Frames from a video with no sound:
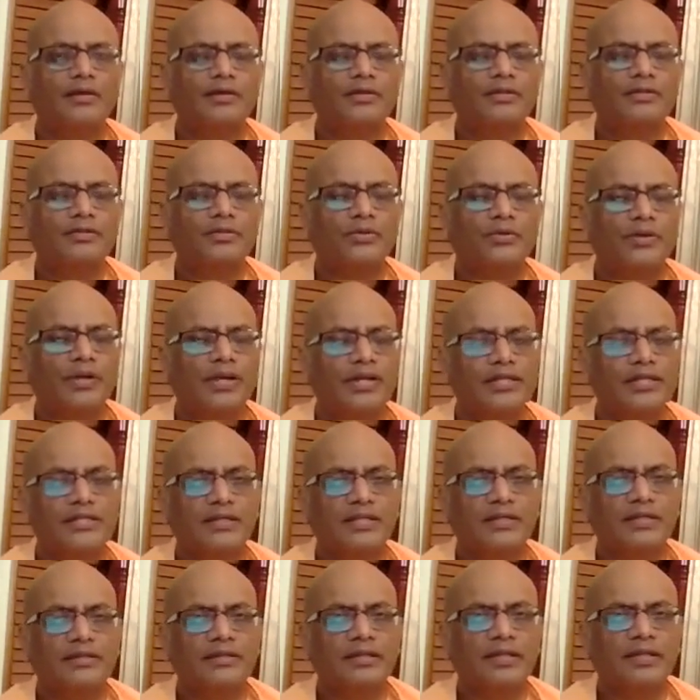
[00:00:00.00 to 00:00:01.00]
So
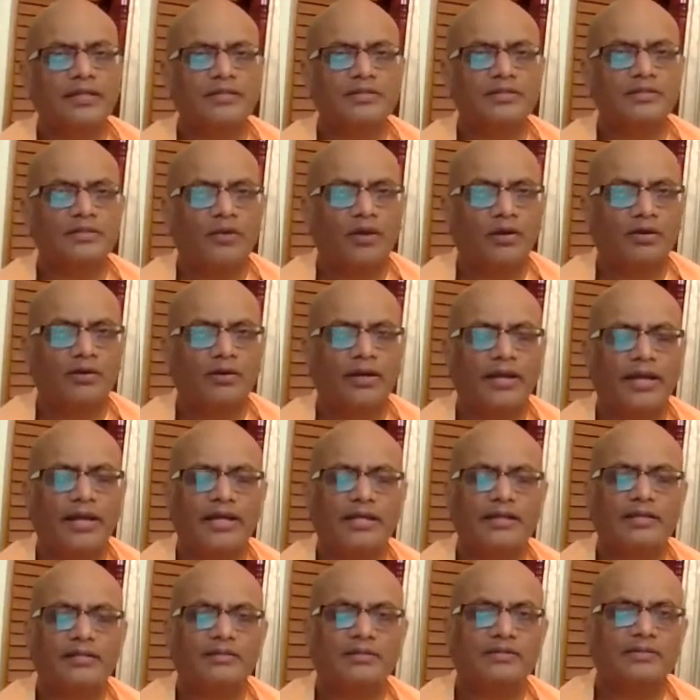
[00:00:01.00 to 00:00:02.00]
religion is not
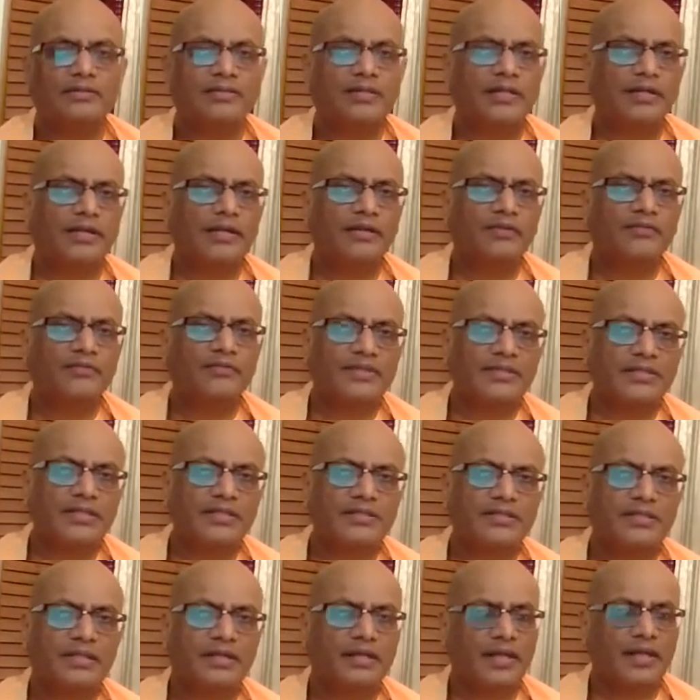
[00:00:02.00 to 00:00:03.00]
like studying
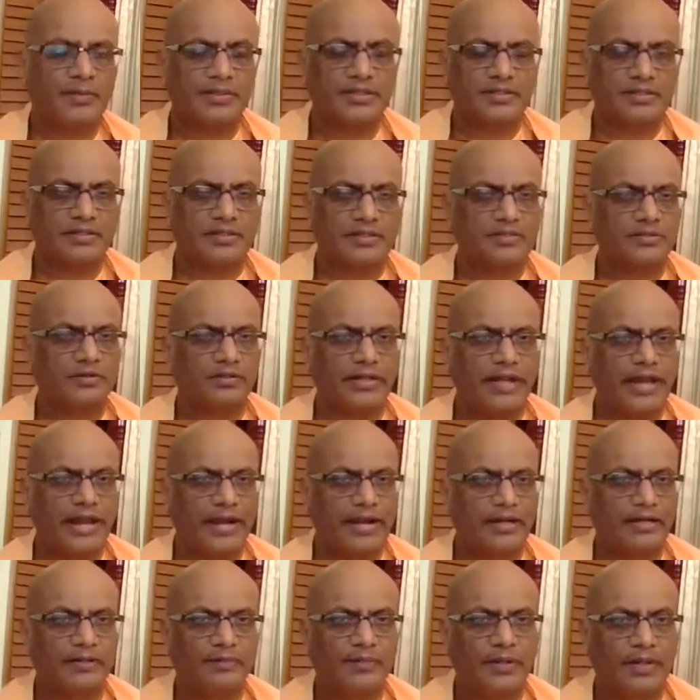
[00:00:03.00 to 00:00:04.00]
physics and chemistry. It's not
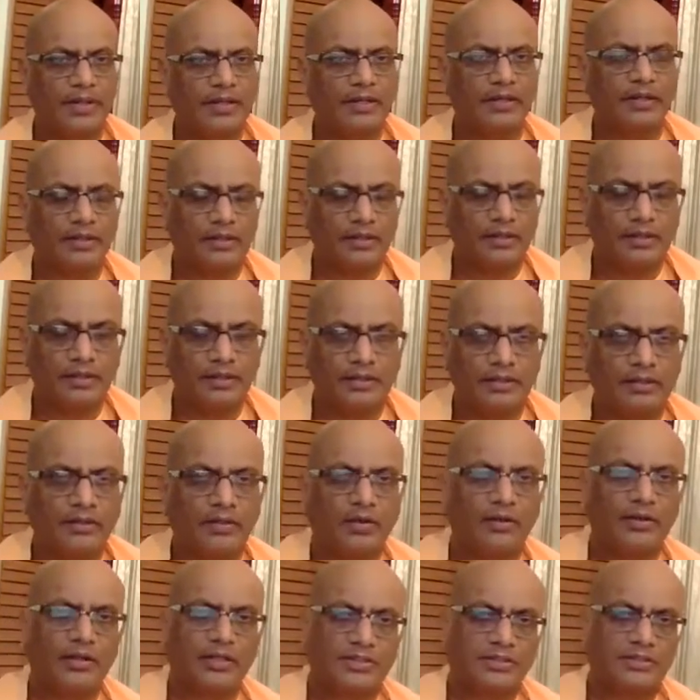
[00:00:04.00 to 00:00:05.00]
academic
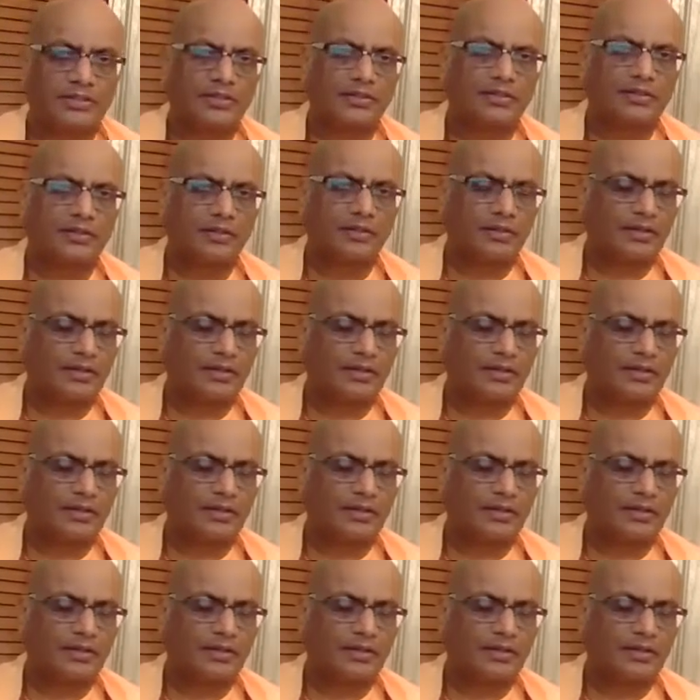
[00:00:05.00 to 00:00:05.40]
knowledge.